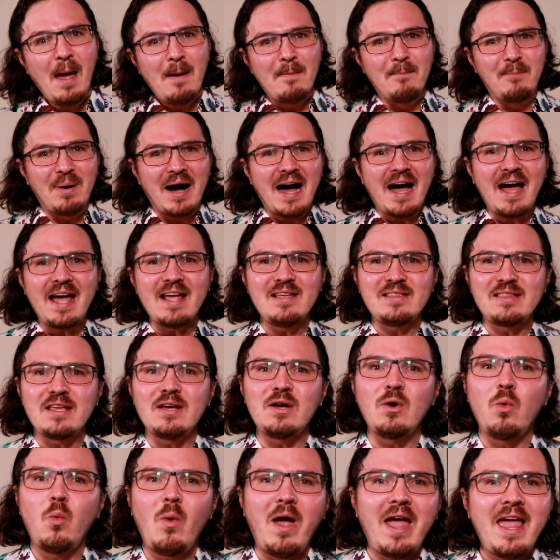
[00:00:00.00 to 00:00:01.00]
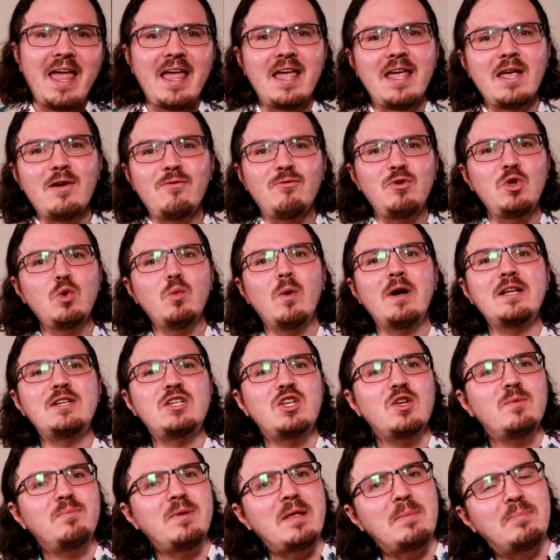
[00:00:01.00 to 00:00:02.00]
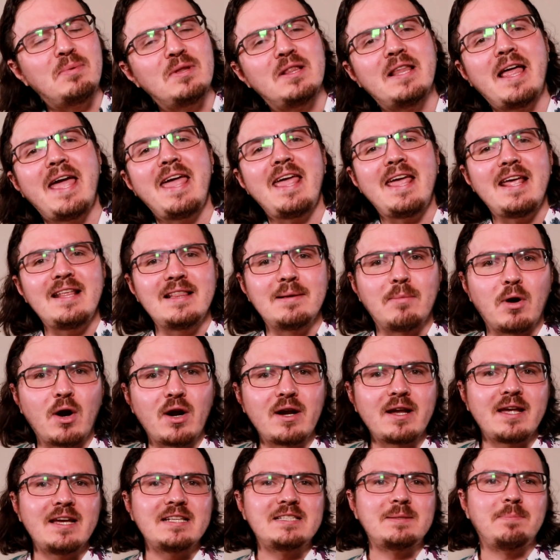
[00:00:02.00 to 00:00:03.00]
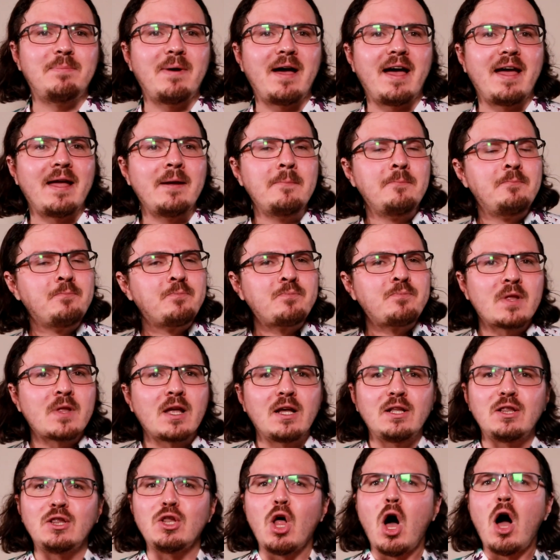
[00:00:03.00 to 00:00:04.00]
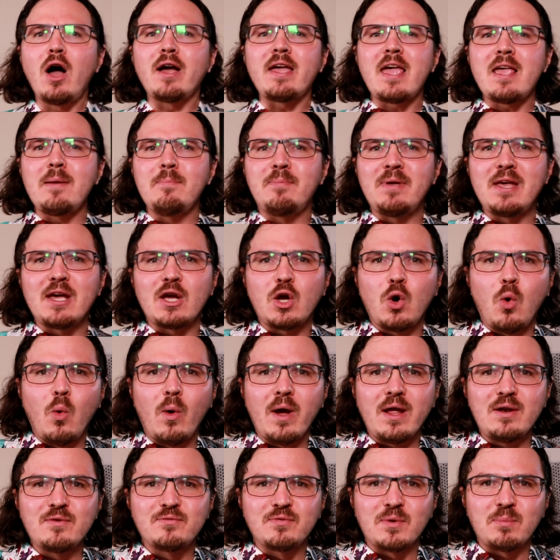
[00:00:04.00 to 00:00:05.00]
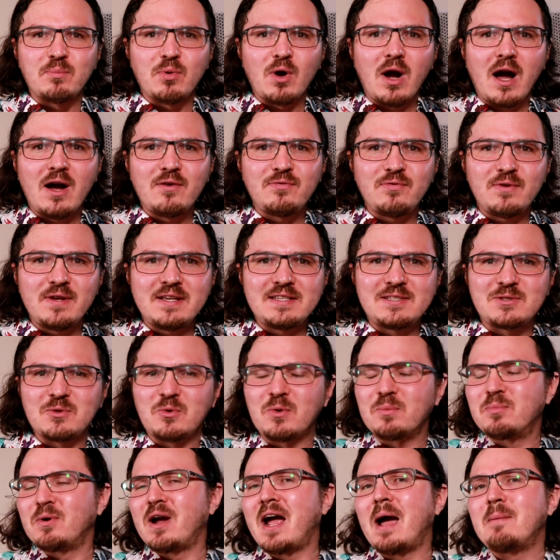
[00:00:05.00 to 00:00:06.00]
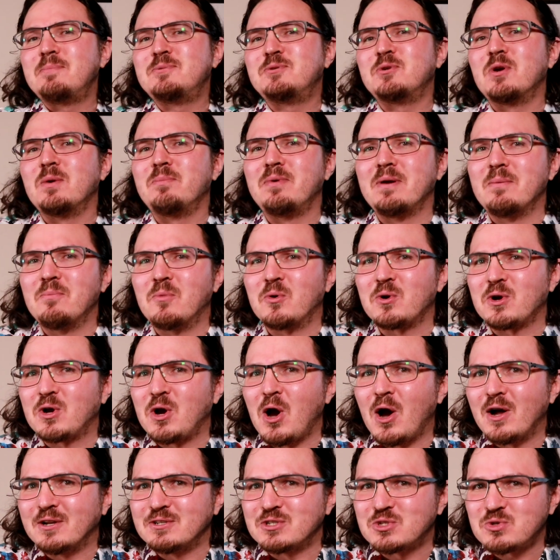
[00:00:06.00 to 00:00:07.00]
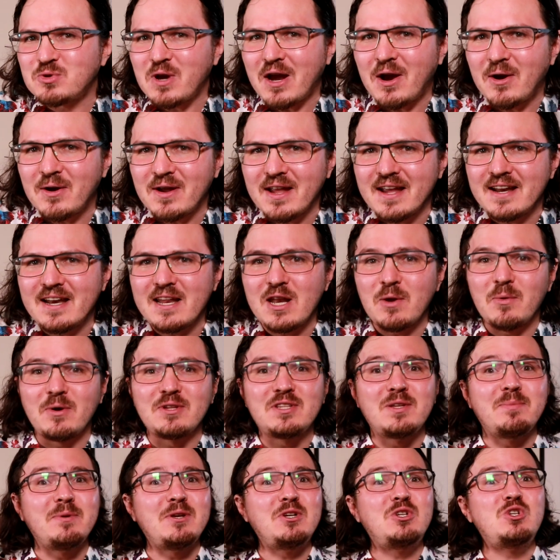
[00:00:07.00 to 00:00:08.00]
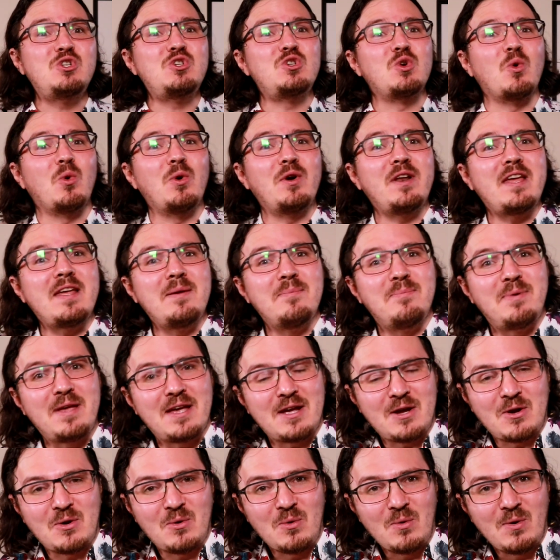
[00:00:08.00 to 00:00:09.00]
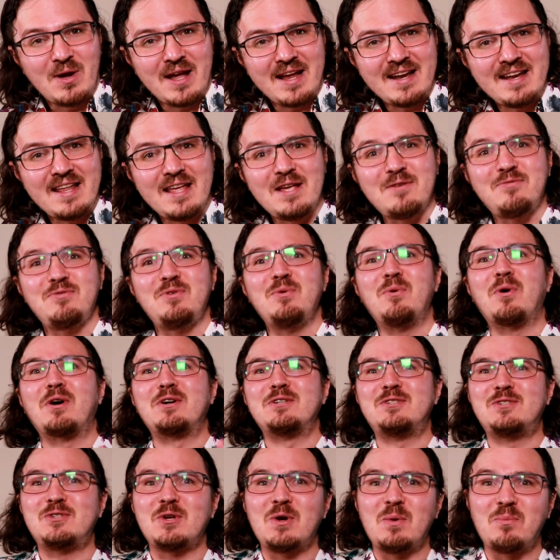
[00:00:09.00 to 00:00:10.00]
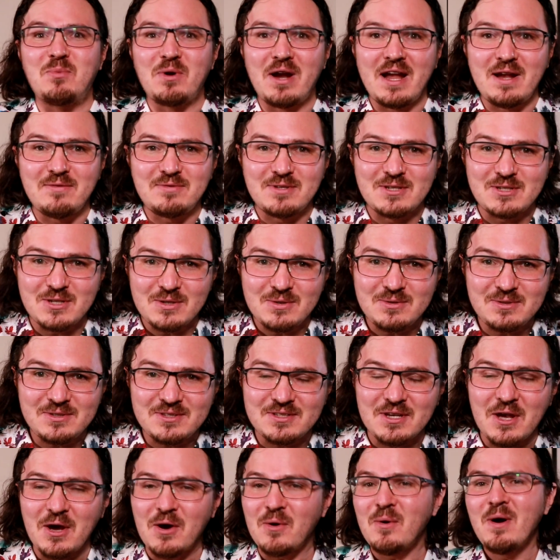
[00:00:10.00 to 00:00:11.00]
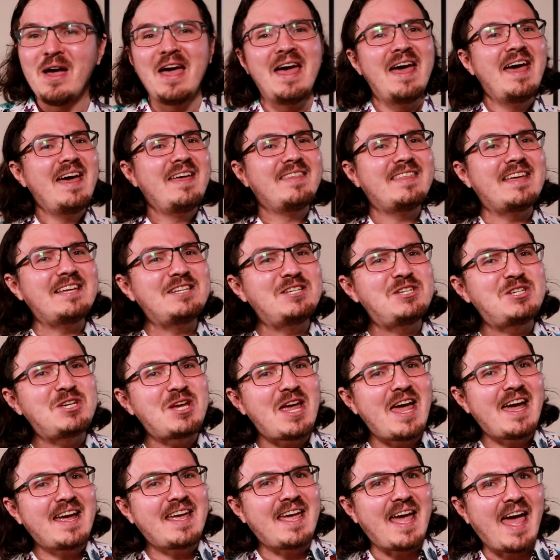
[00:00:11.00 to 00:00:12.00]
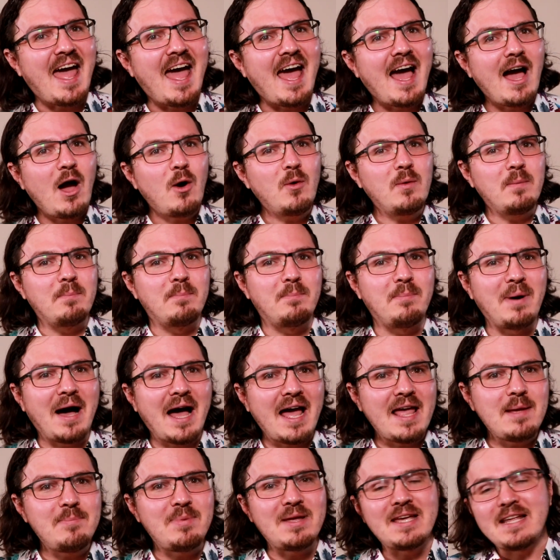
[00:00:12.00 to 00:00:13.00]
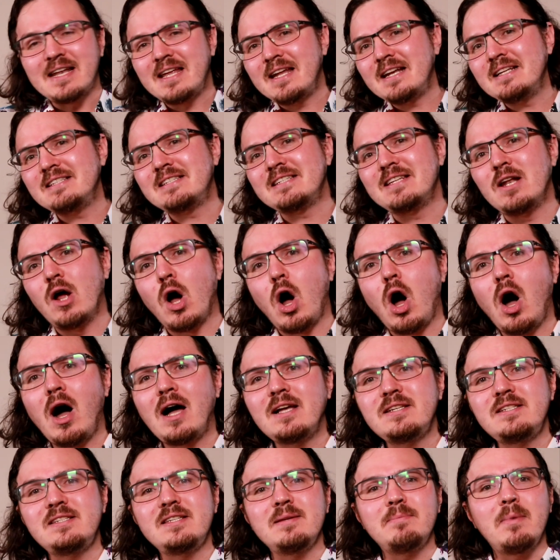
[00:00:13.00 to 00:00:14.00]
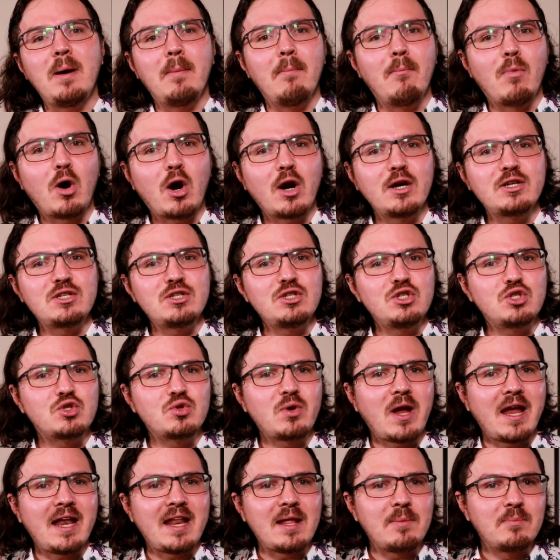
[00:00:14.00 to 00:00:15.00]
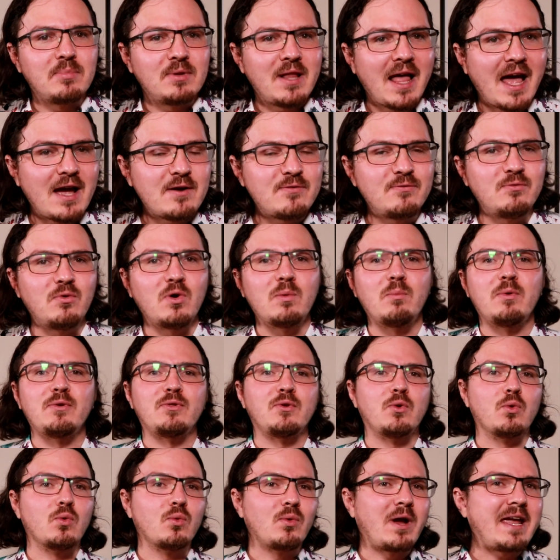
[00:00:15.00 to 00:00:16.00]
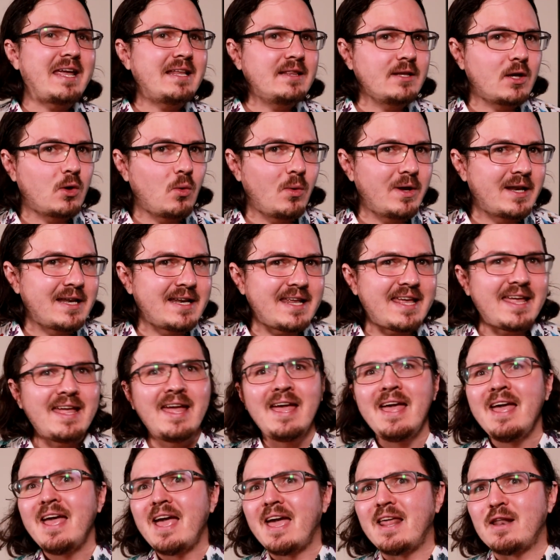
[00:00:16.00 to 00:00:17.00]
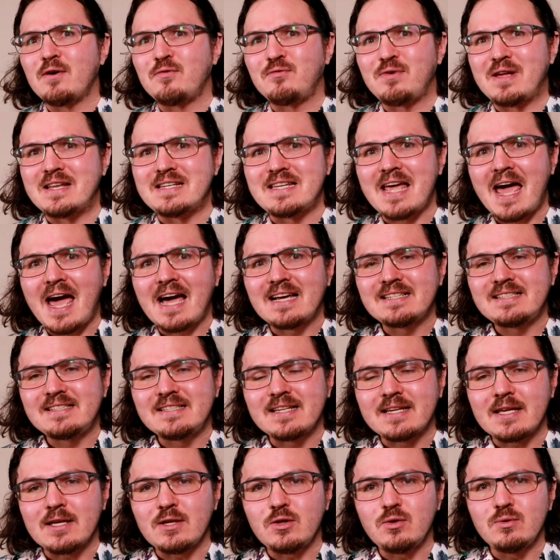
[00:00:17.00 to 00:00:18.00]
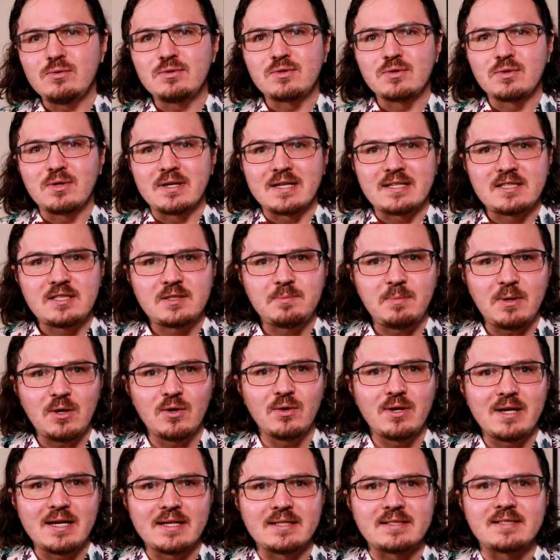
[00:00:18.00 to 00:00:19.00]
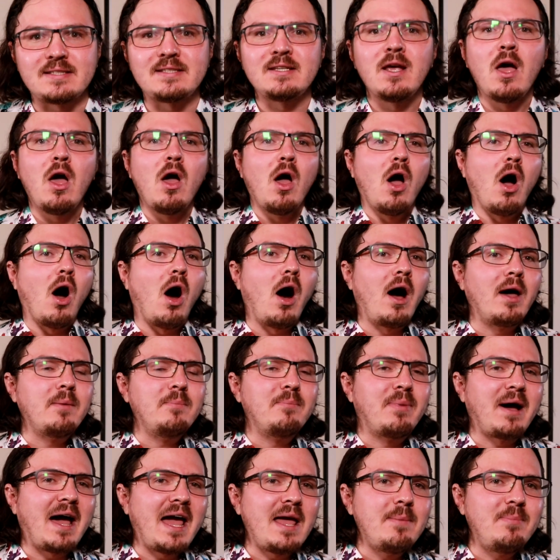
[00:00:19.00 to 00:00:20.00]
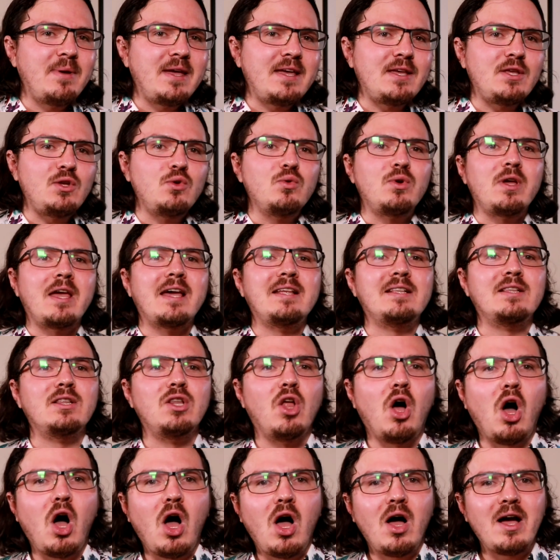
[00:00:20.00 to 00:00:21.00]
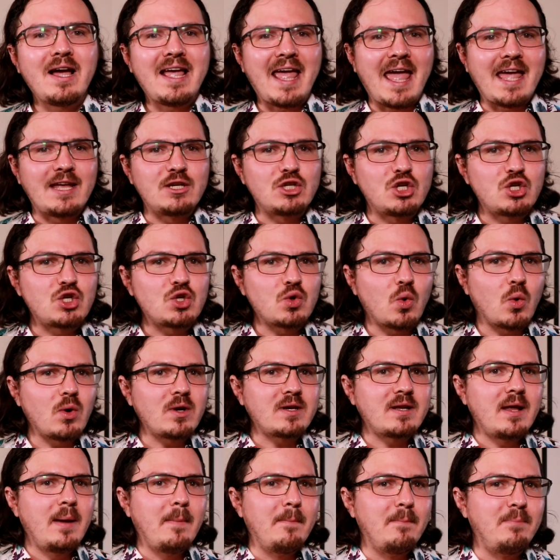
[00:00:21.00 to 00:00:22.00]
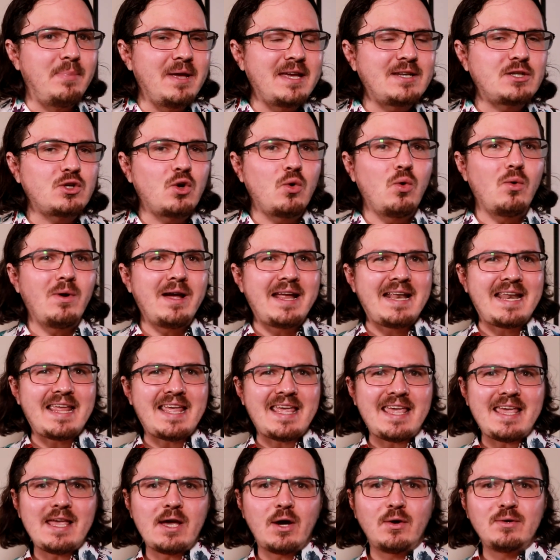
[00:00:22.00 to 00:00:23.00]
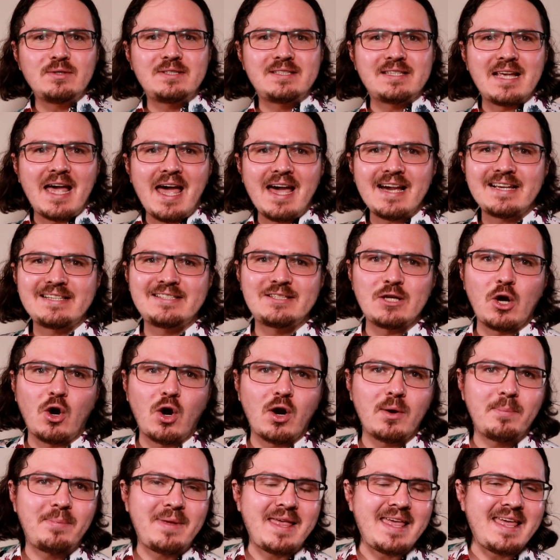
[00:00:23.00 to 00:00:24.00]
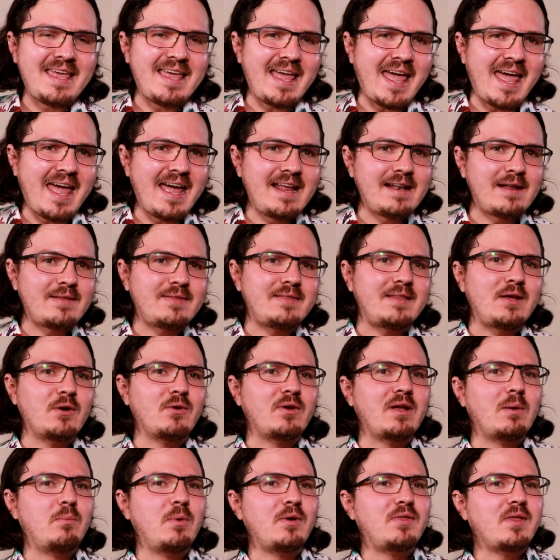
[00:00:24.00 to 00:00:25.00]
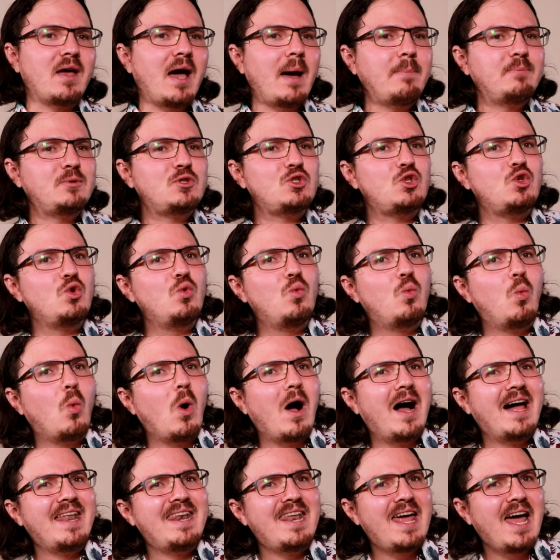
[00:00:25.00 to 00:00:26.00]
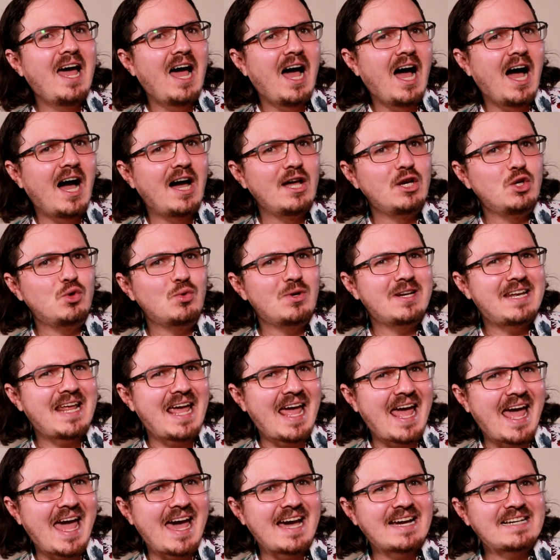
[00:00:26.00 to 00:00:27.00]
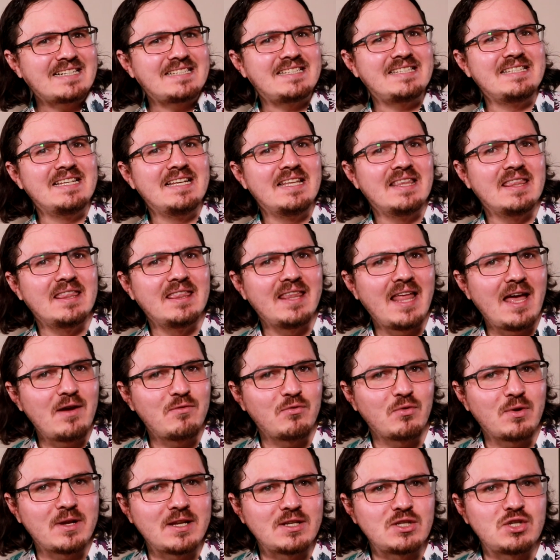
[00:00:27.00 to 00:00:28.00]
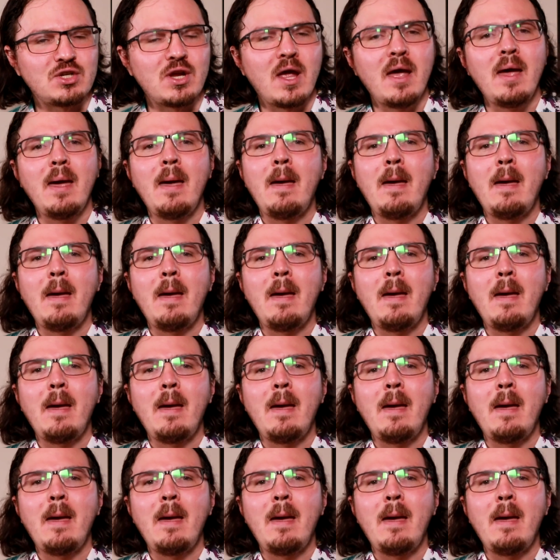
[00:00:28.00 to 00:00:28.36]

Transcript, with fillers: By the way, if you want to be playing the markets by longing Bitcoin for profits, or perhaps you're a bit more contrarian and you want to be shorting Bitcoin if you are so brave to do so, then check out Bybit. It is an awesome margin trading platform with great liquidity and a fantastic user experience. On Bybit, you can long and short Bitcoin, EOS, XRP, and Ethereum with up to 100x leverage.